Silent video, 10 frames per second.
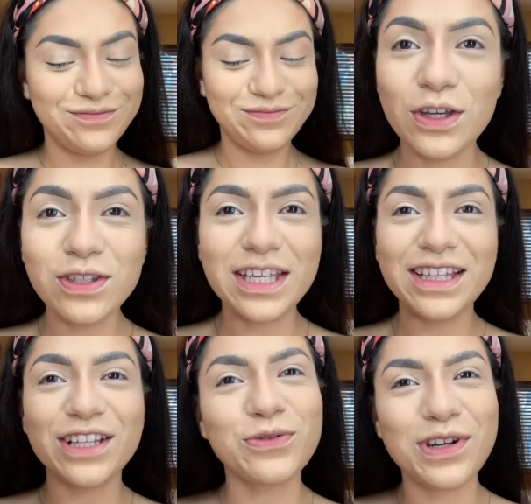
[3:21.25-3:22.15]
using
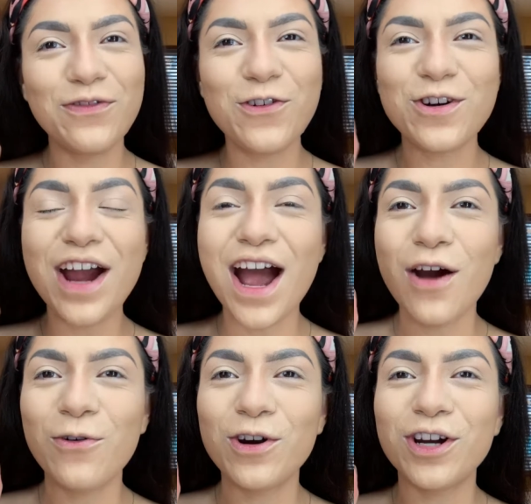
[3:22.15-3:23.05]
the
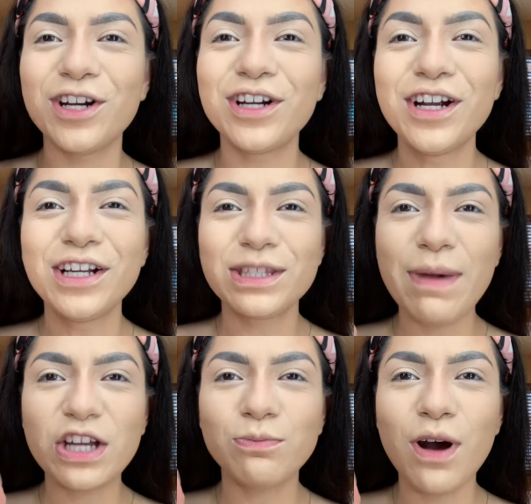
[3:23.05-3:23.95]
24-hour
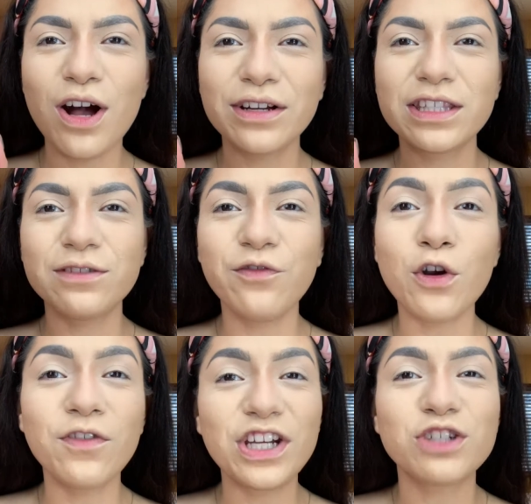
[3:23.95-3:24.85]
Smashbox
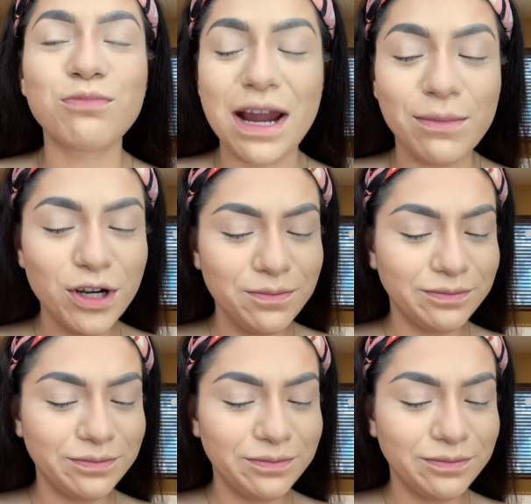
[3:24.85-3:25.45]
photofinish primer.